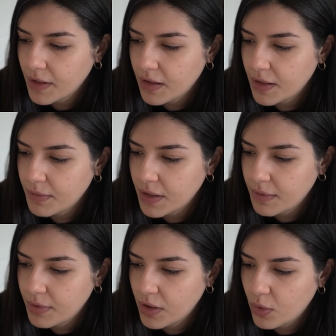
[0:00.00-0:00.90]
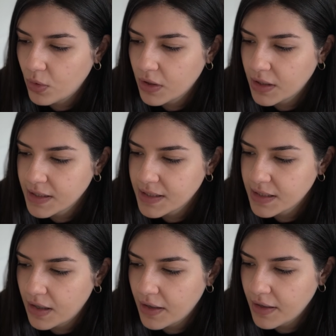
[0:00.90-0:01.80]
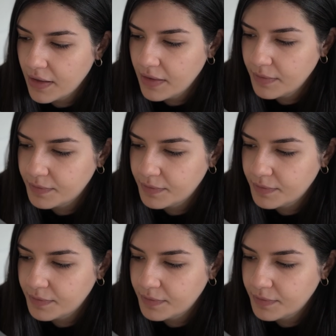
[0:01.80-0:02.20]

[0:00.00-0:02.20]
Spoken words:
and then put aura aside.